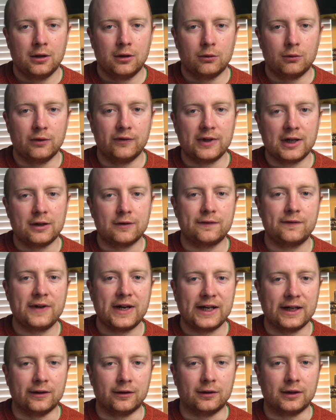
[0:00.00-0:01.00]
Without
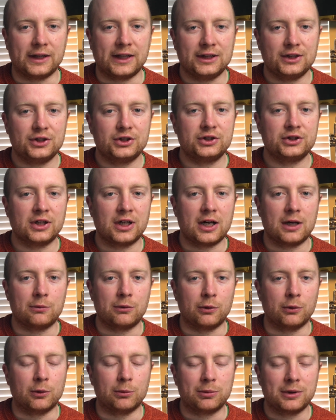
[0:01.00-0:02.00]
fail, each
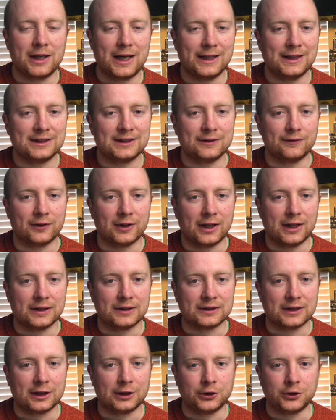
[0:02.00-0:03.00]
time we would play
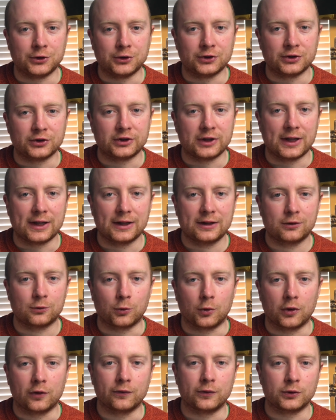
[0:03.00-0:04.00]
Civilisation 6,
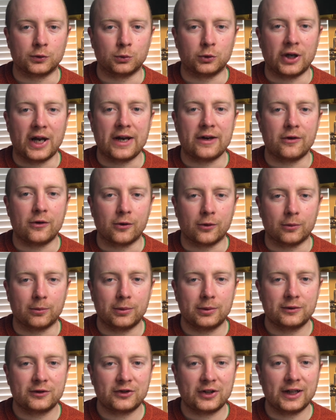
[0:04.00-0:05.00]
one of us would end up
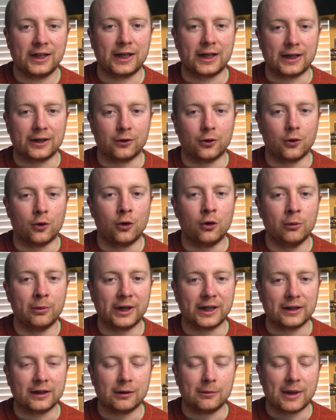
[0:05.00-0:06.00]
singing or
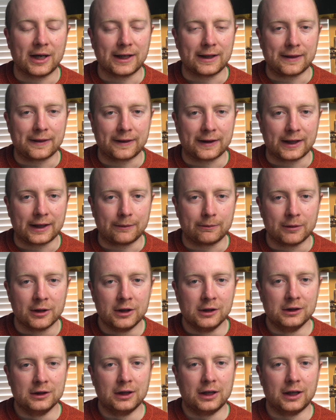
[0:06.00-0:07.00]
humming the main theme,
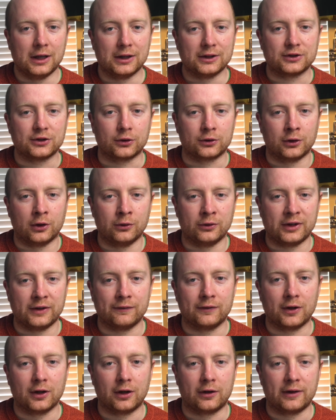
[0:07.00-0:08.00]
Sogno di
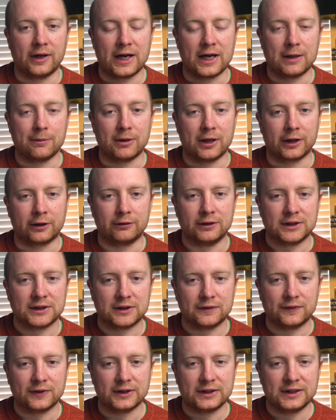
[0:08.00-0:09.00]
Volare by
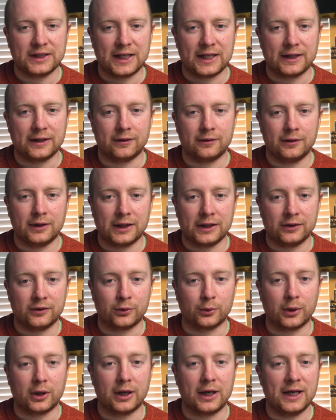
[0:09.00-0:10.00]
Christopher Tin,
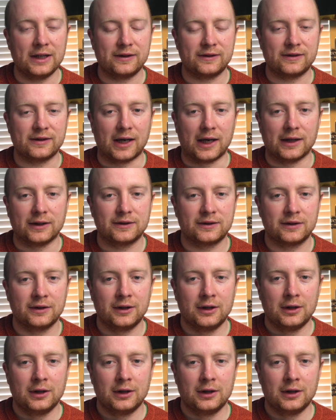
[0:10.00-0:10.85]
into our headsets.